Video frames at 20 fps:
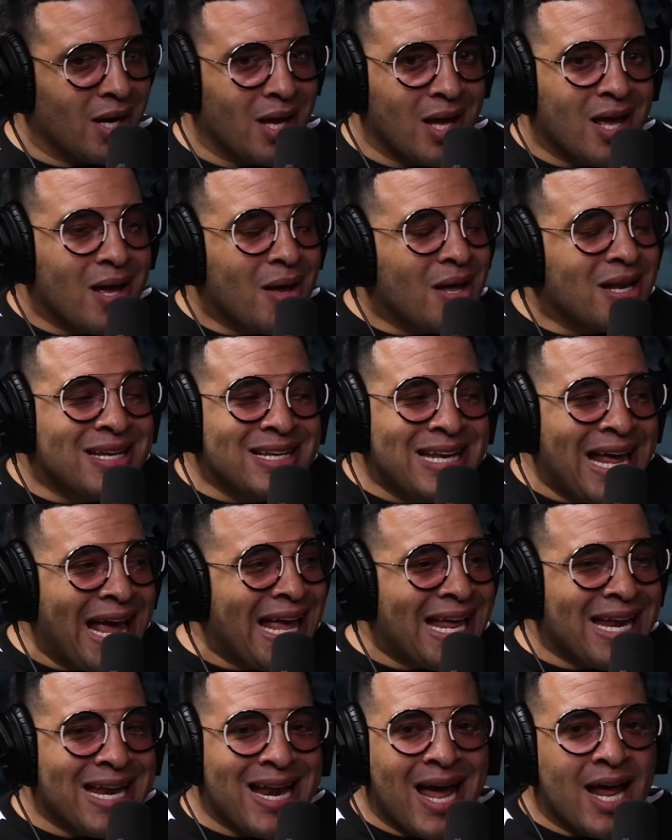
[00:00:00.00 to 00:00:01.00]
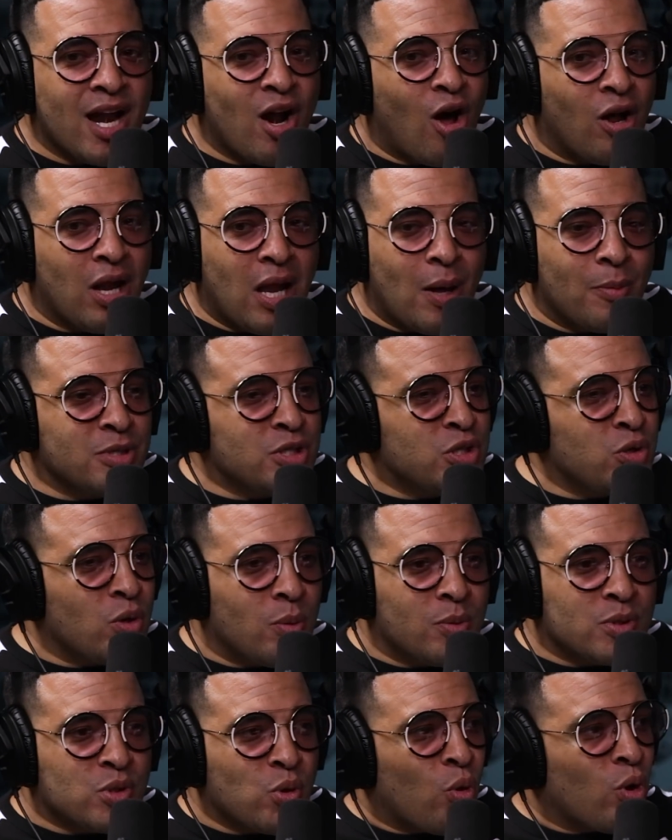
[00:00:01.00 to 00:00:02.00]
Mm-hmm day and night all i was
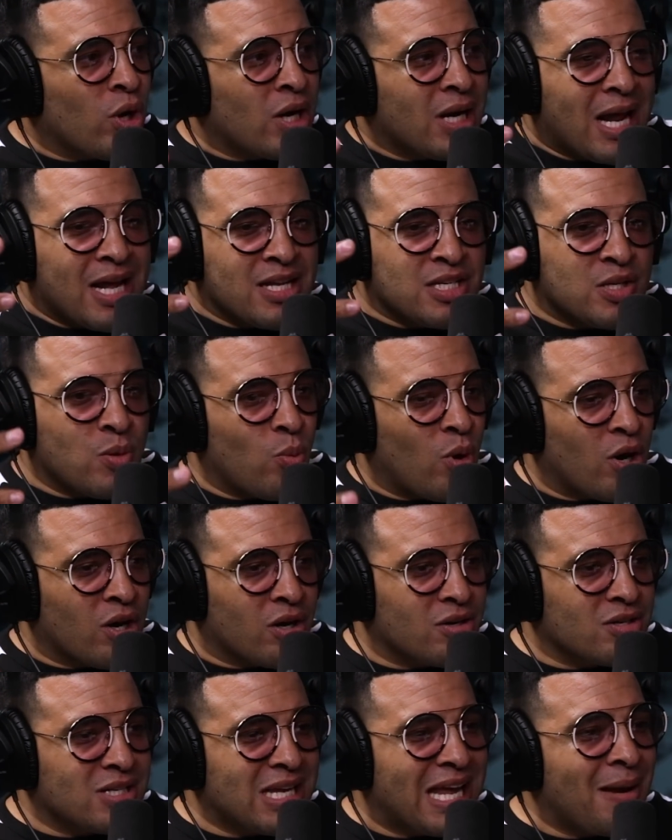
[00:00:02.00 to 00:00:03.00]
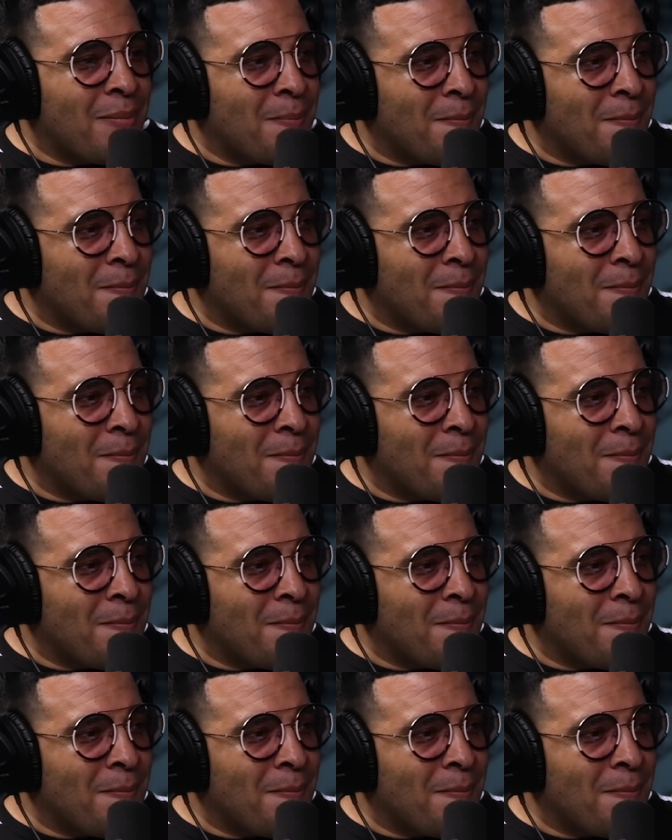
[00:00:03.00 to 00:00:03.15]
doing was organizing workers mm-hmm.